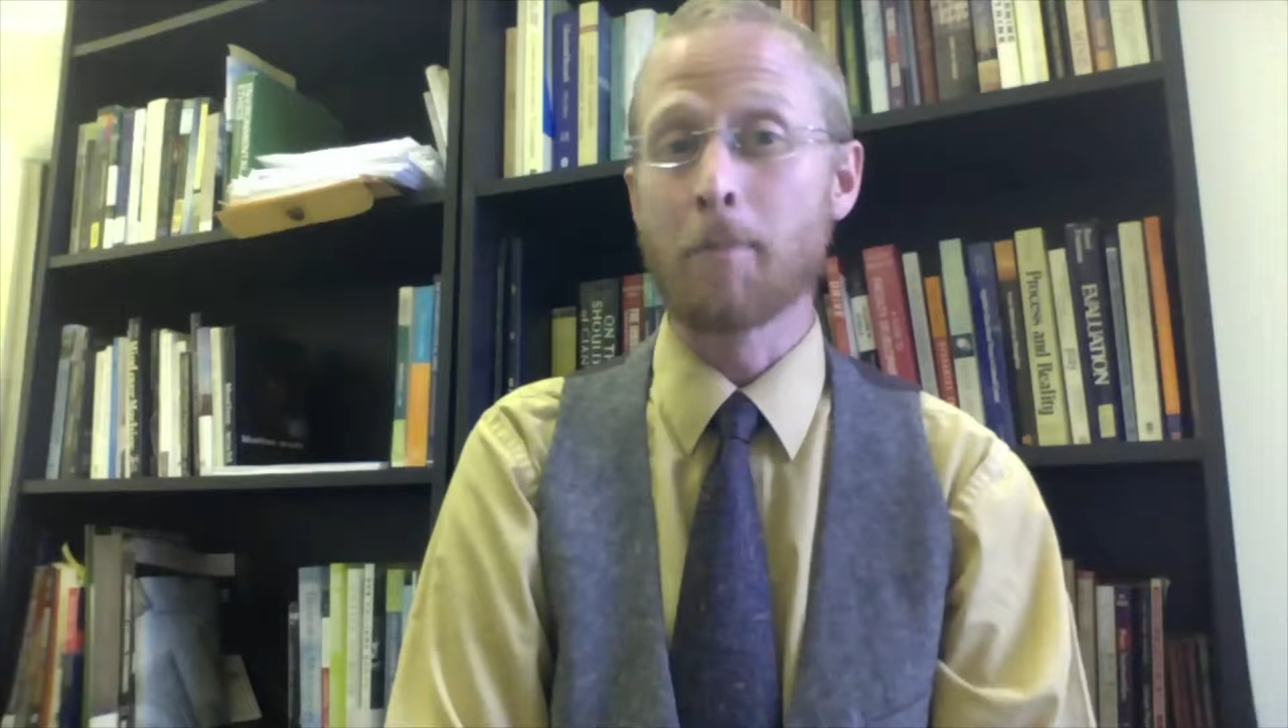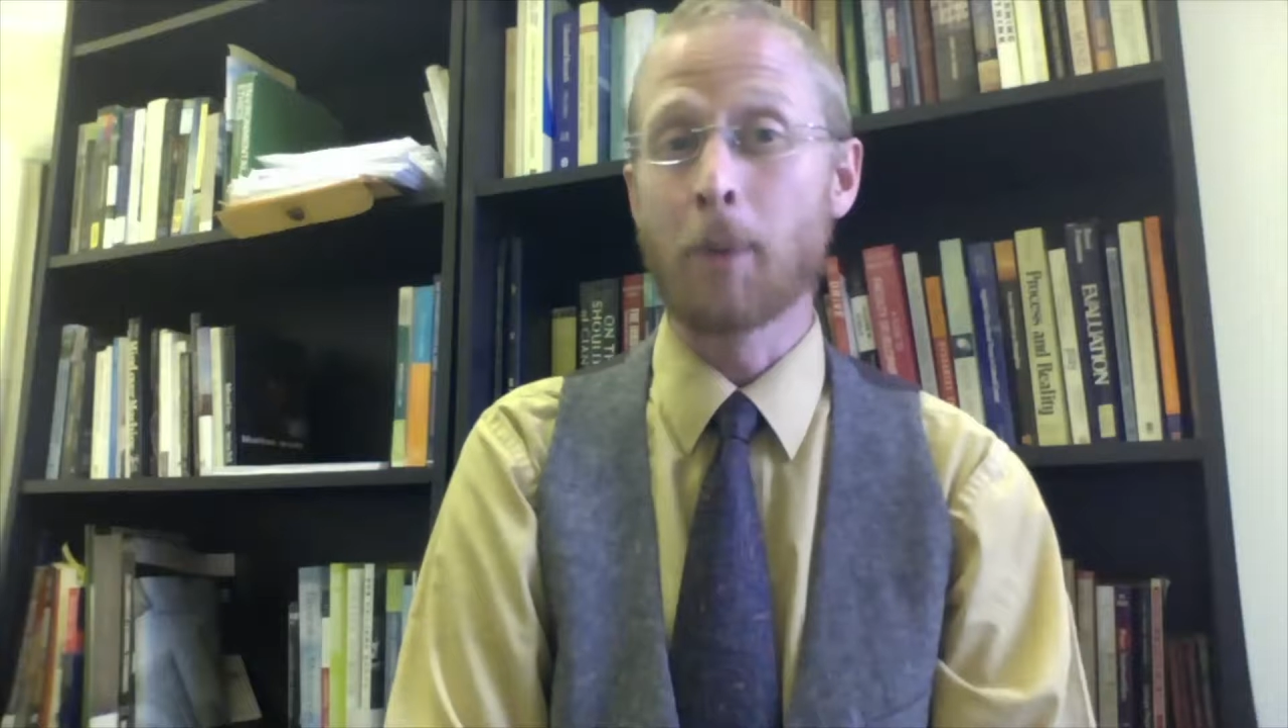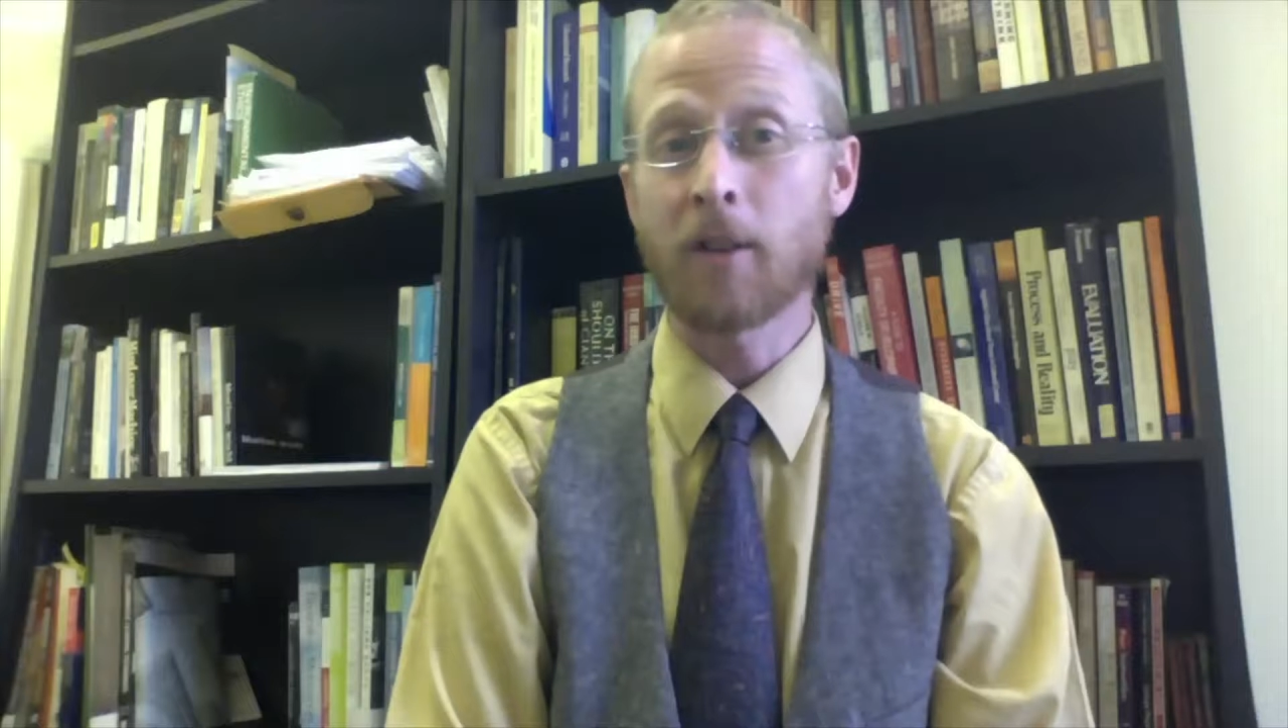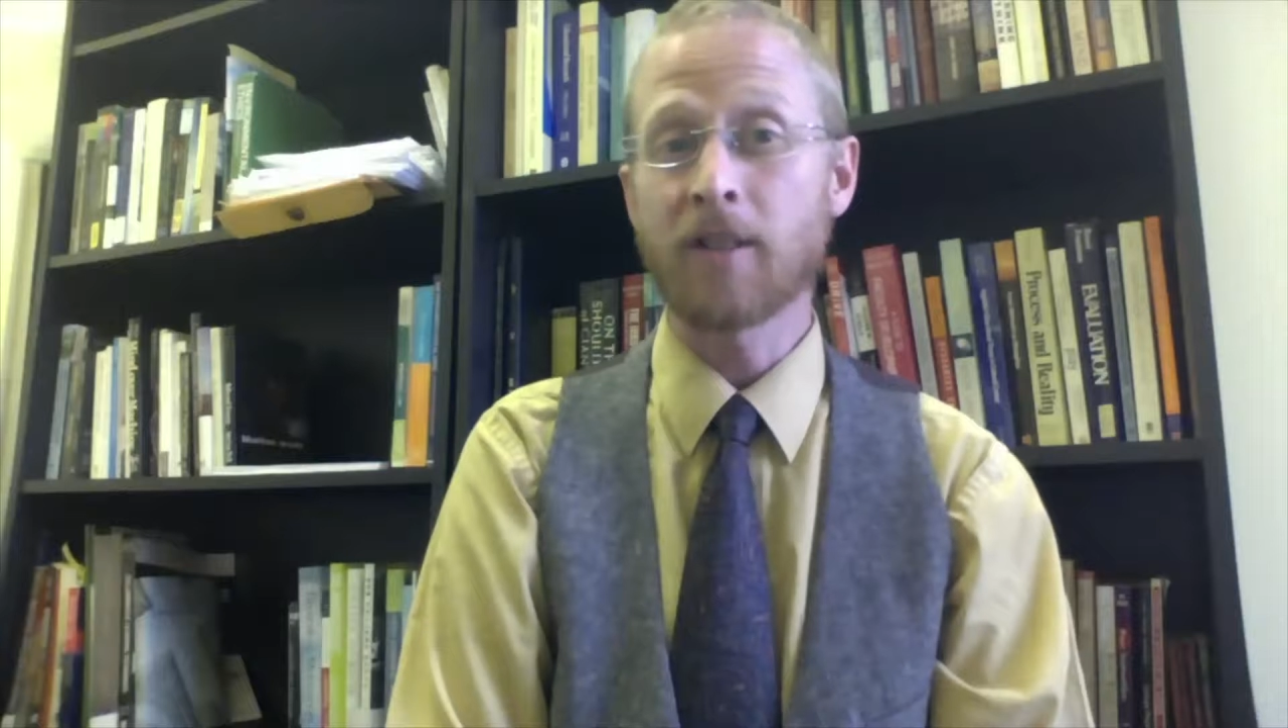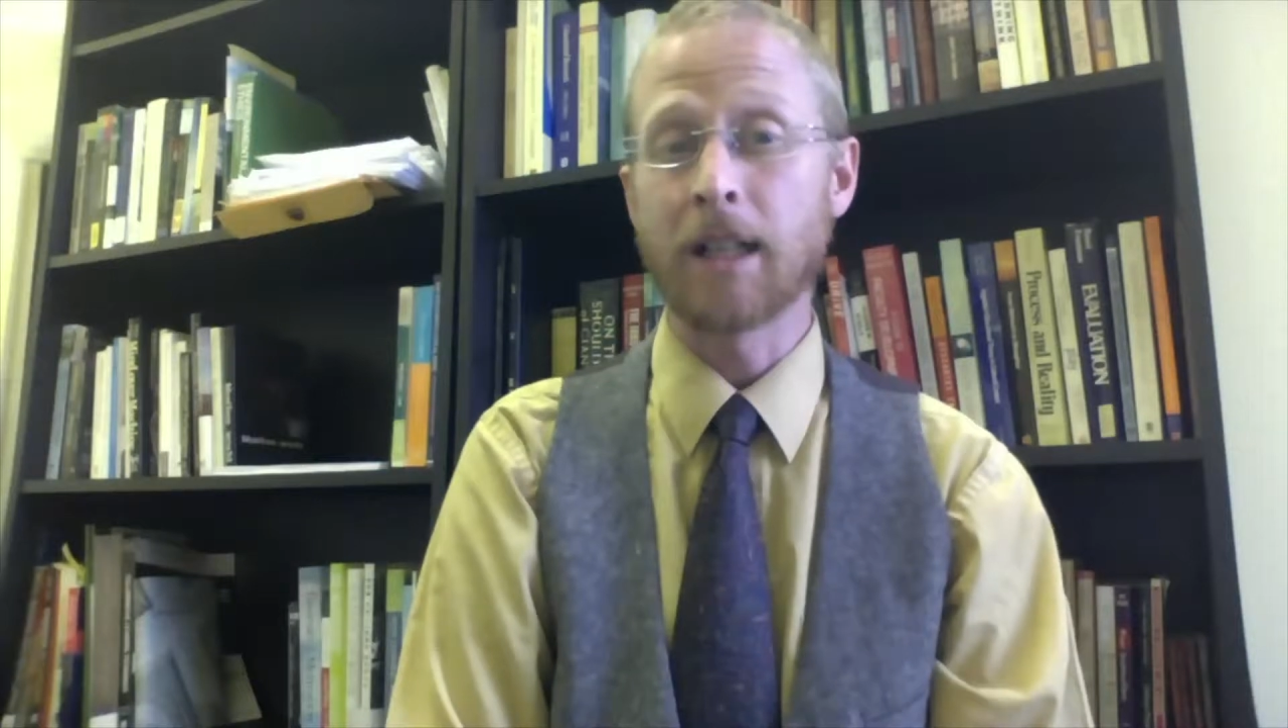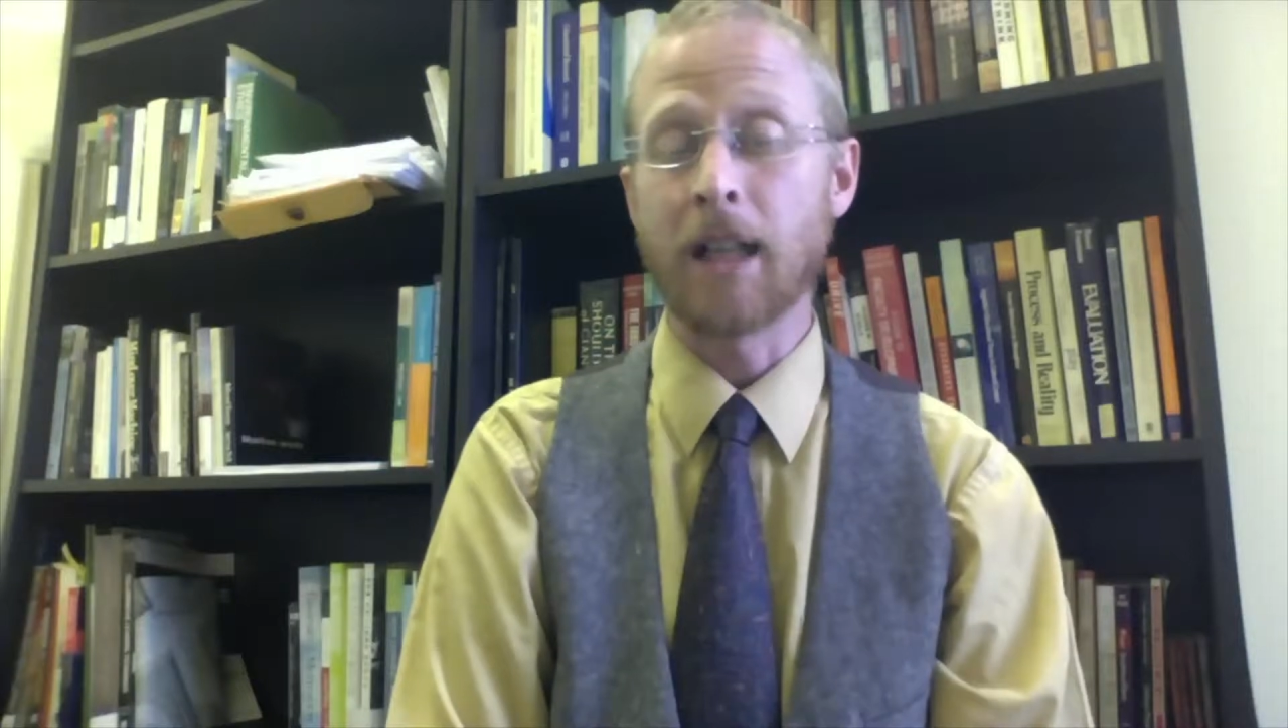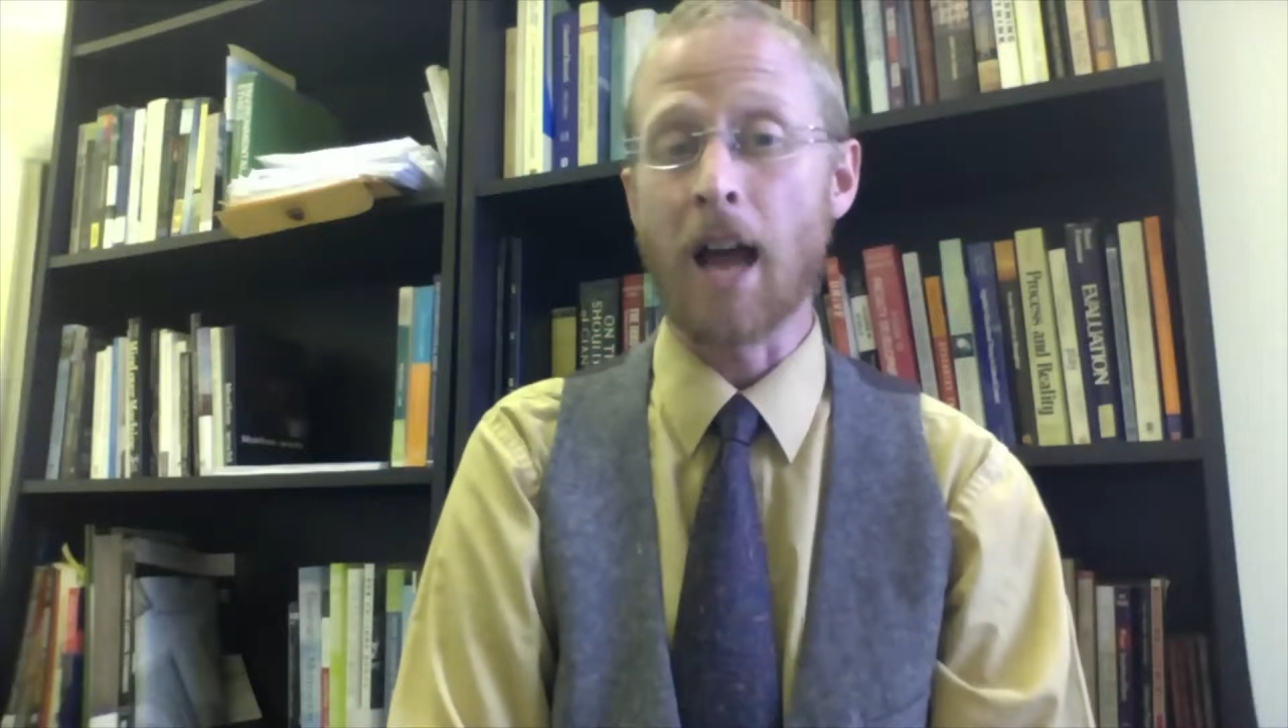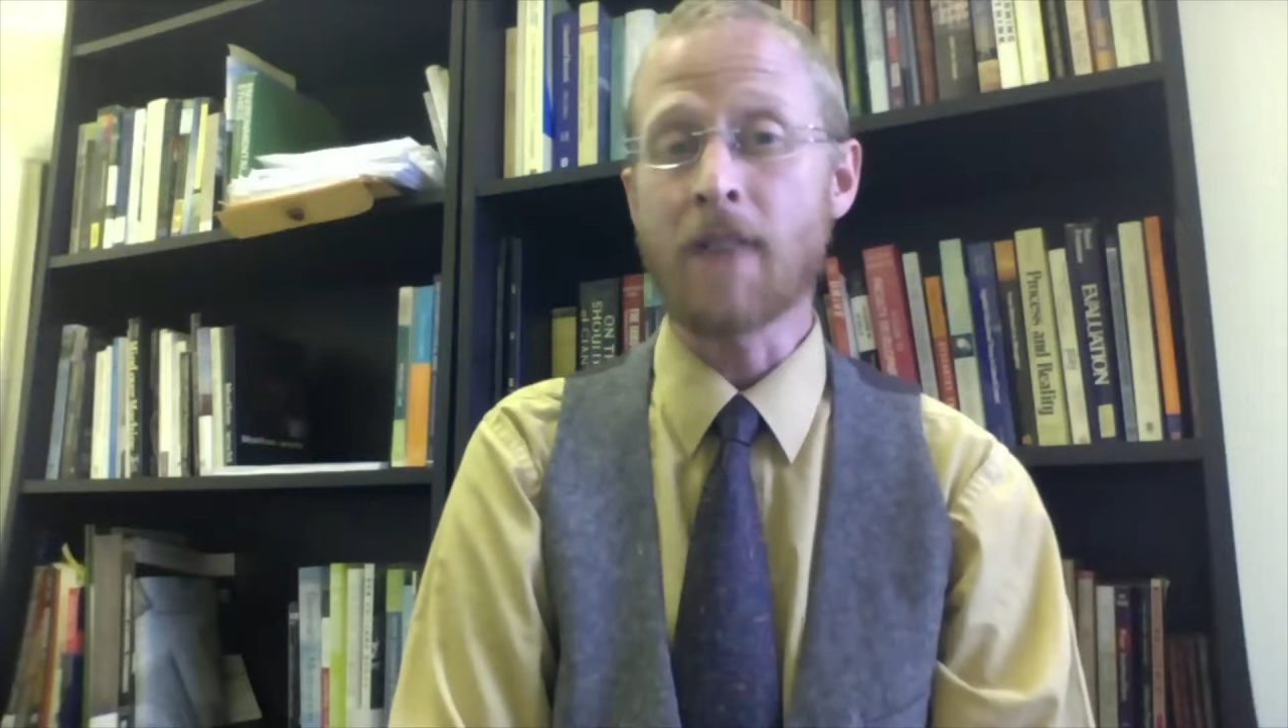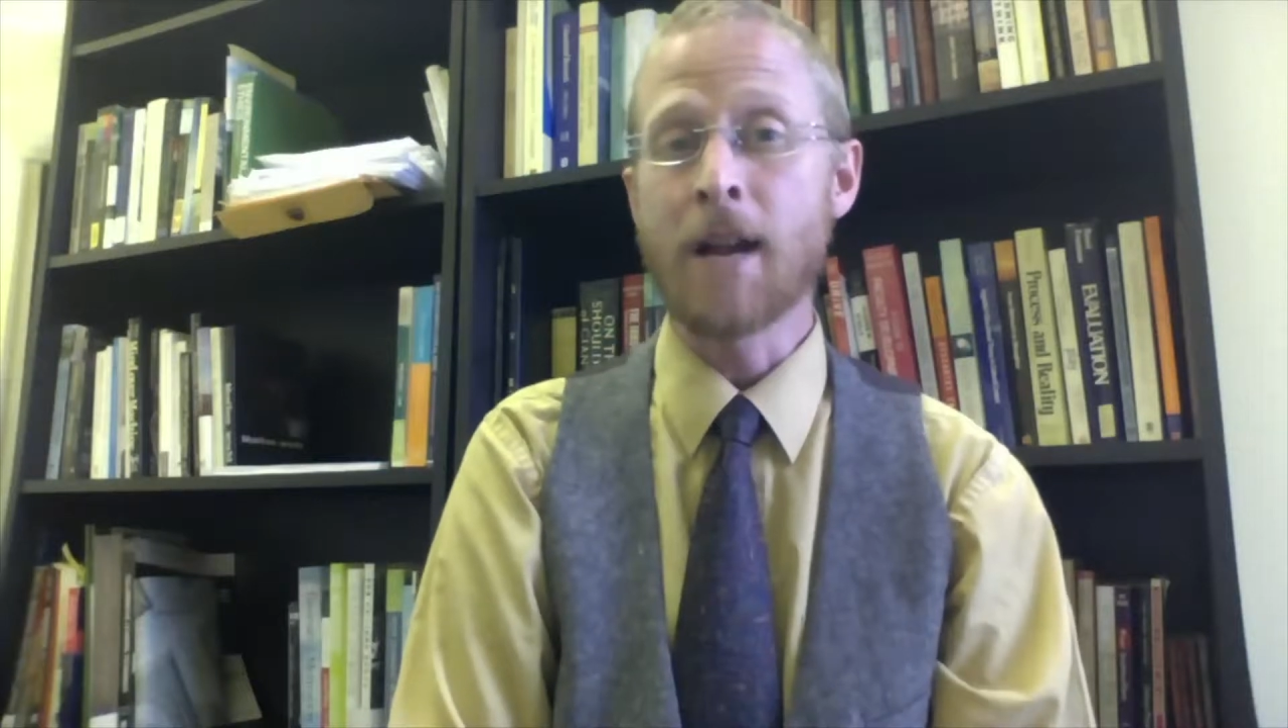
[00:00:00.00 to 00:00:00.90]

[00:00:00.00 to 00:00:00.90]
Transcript: personal life.